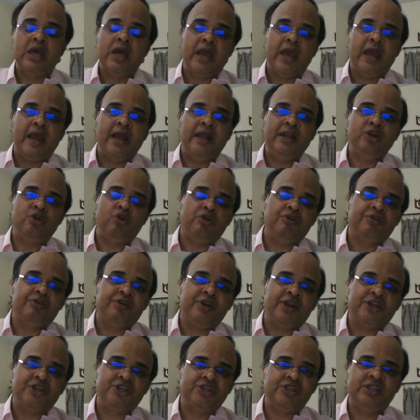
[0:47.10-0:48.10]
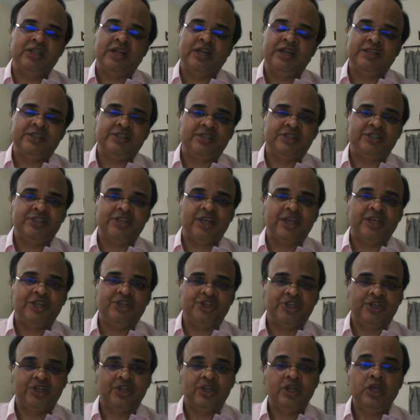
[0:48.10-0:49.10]
and contraction, that is
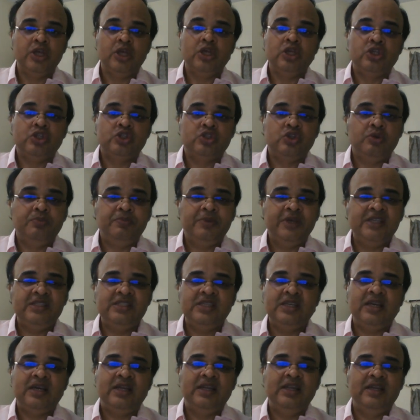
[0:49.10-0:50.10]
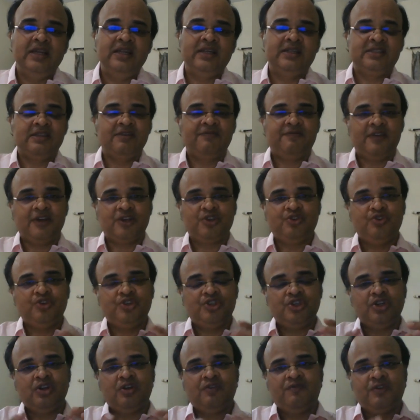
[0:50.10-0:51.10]
recession. So basically it's a
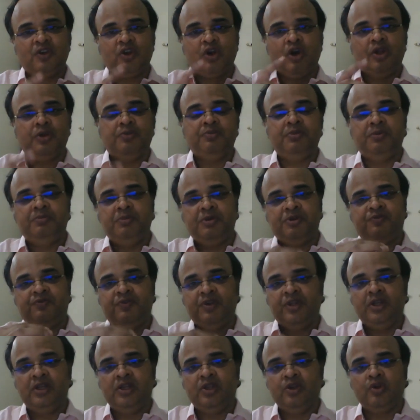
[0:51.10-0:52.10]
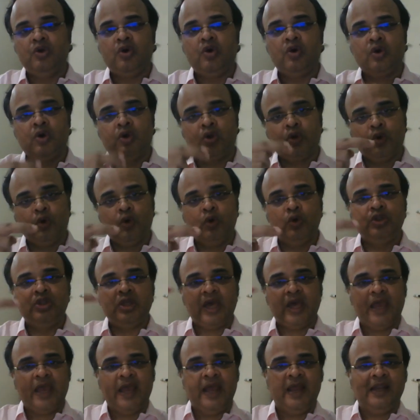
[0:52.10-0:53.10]
fluctuation of economy between growth
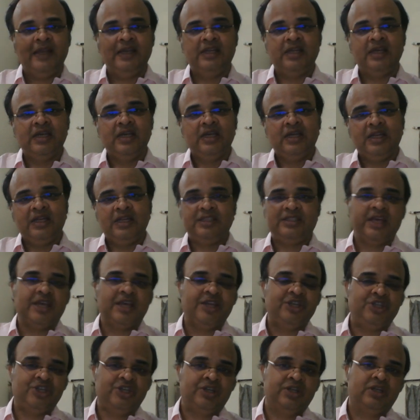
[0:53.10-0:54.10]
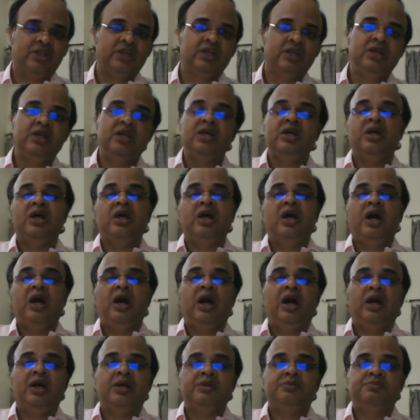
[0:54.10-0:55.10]
and recession.
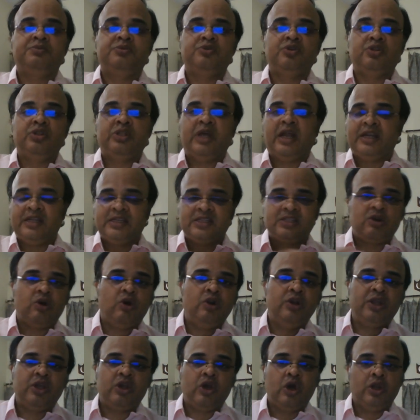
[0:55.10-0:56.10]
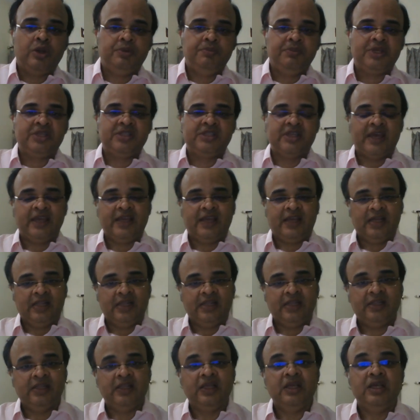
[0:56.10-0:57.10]
So that is called economic
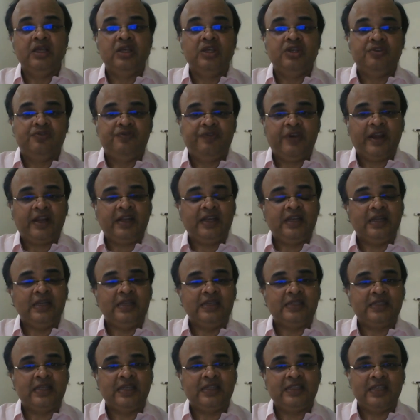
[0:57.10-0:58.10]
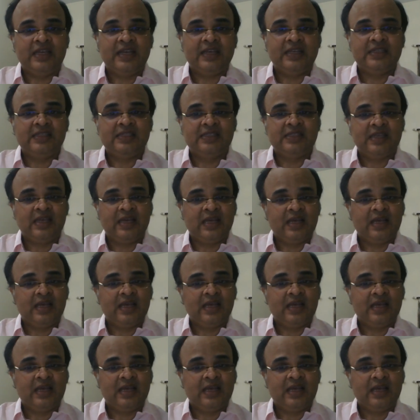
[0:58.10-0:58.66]
cycle. Factors such as